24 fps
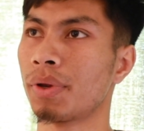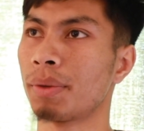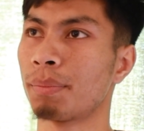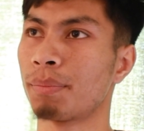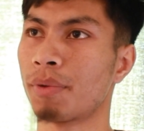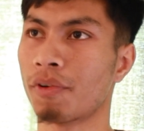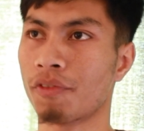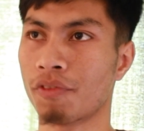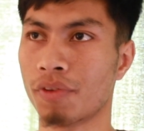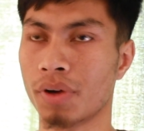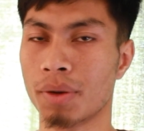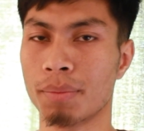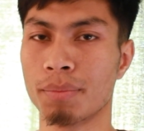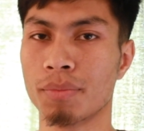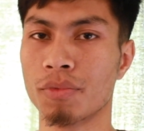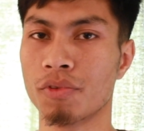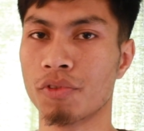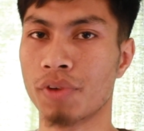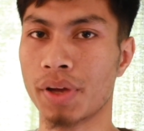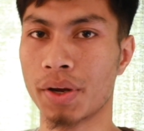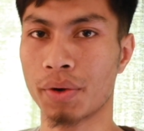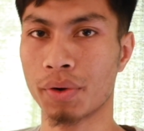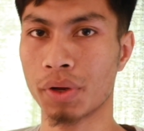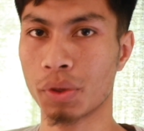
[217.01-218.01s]
perform
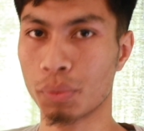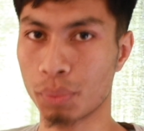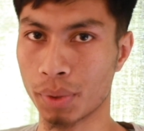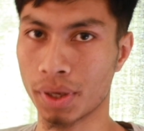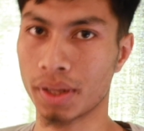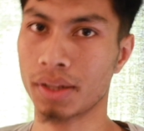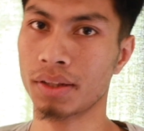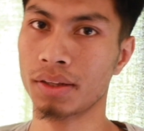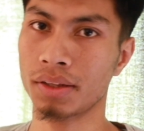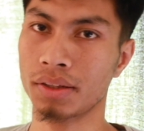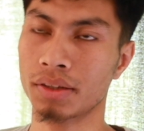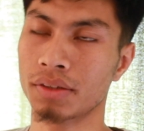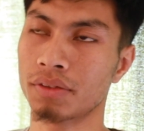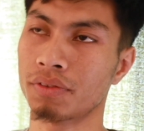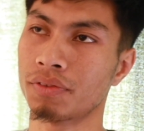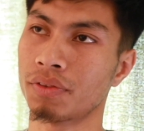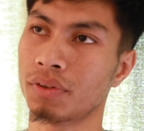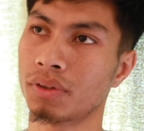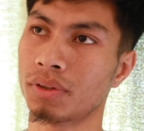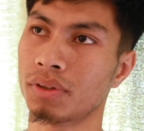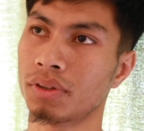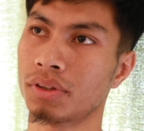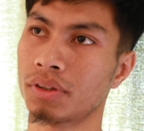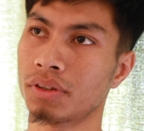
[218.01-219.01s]
very well
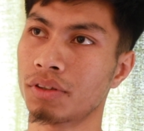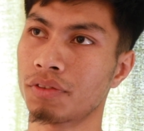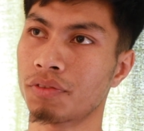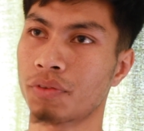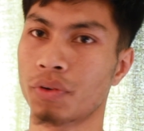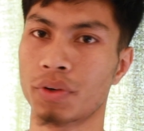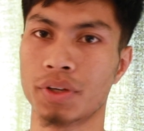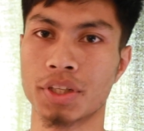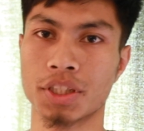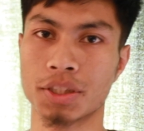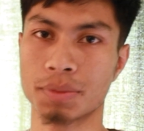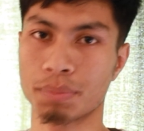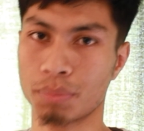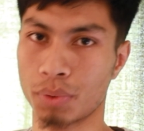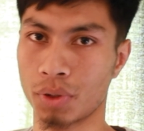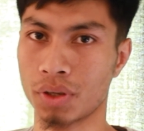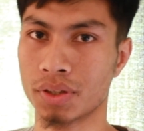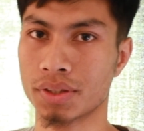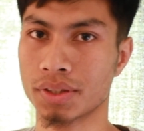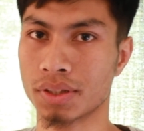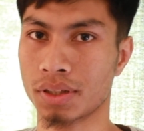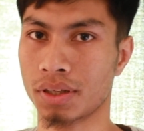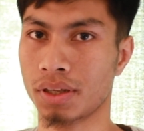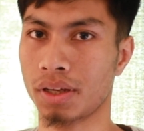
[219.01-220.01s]
for the
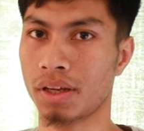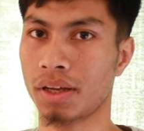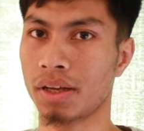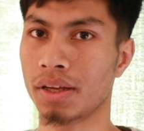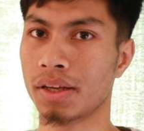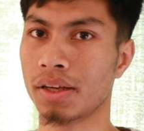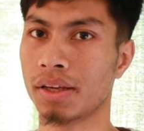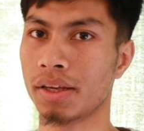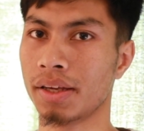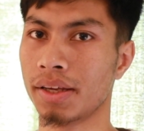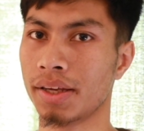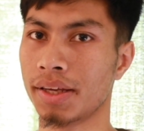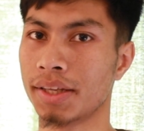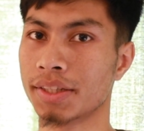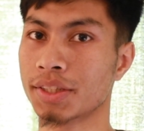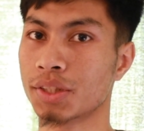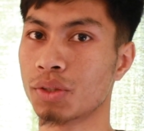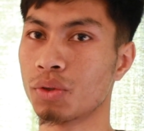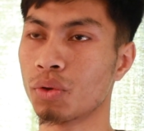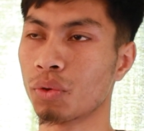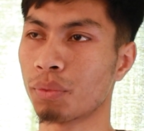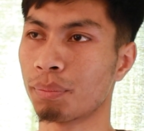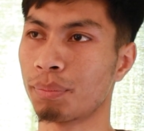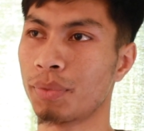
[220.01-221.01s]
sports. It
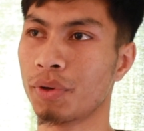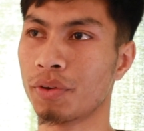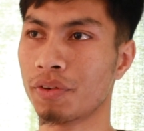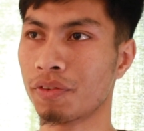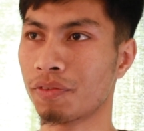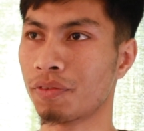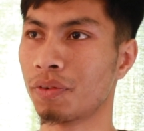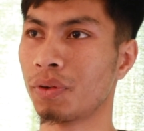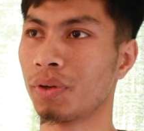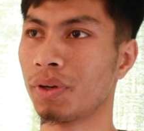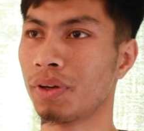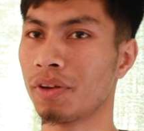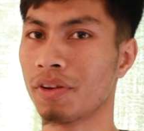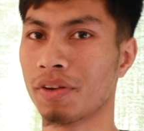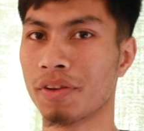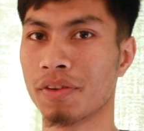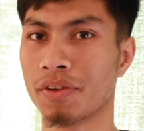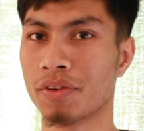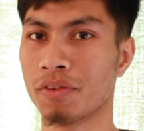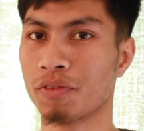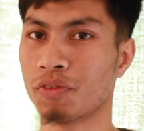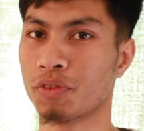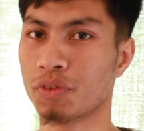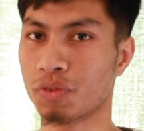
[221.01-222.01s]
looks beautiful
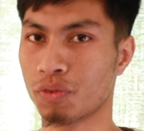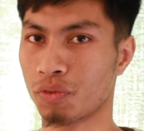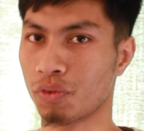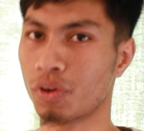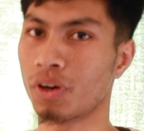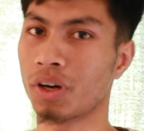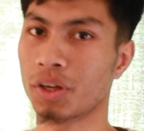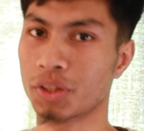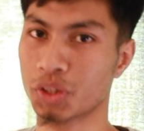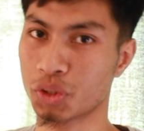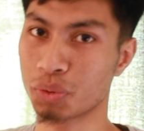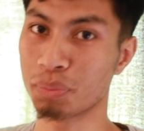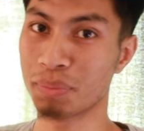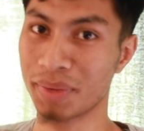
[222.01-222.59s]
to